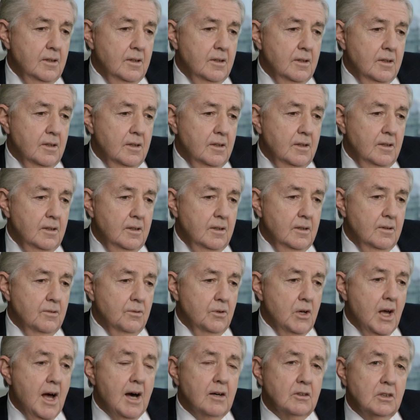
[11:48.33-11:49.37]

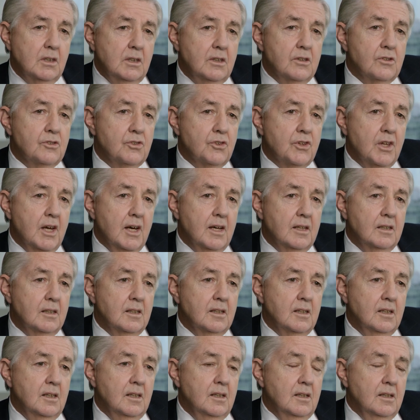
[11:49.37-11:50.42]
The reality is
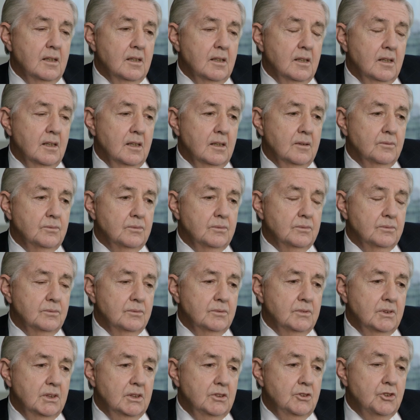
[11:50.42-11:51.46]
that
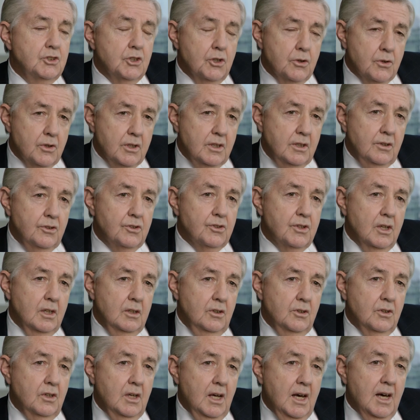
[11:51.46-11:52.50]
the juries
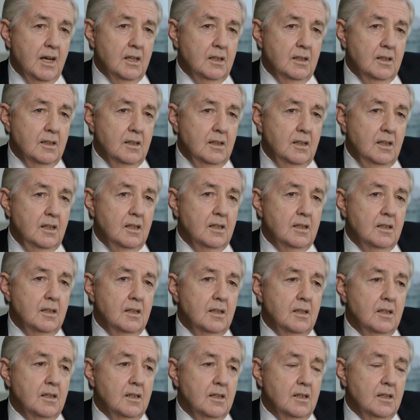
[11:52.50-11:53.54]
that you get
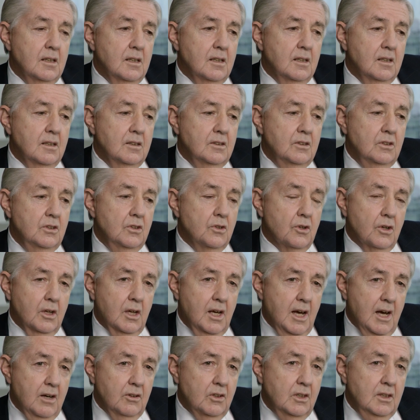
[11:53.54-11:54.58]
in New
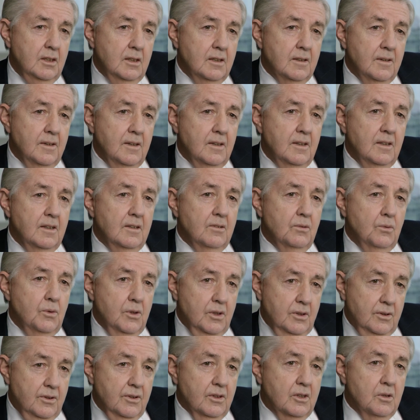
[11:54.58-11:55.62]
York County,
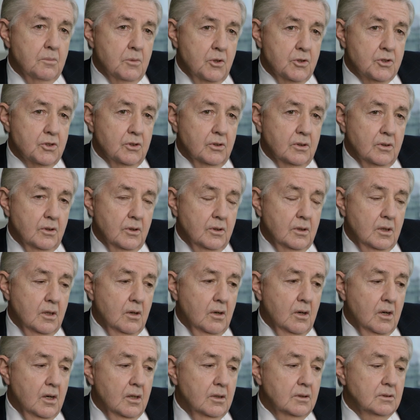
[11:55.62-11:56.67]
where the commercial court
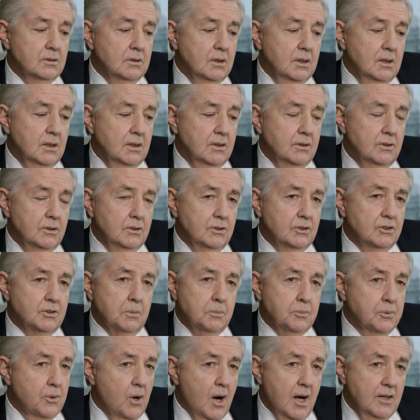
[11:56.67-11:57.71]
are
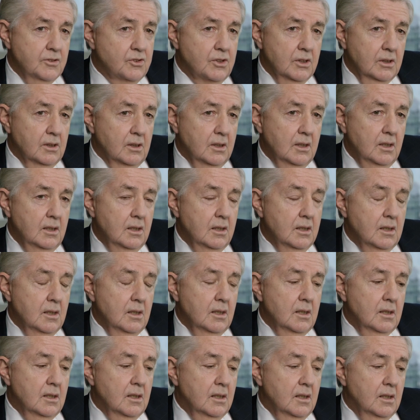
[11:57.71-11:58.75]
surprisingly
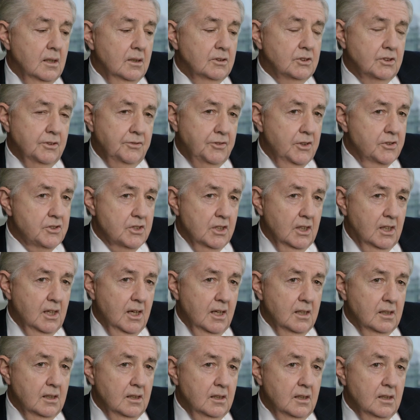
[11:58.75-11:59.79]

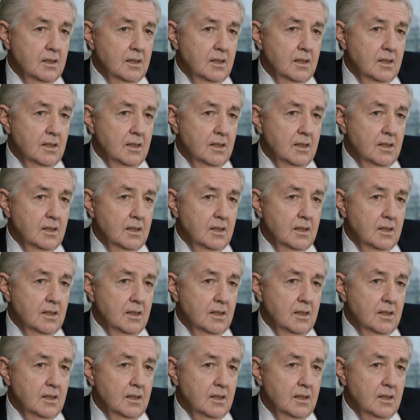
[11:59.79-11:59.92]
sophisticated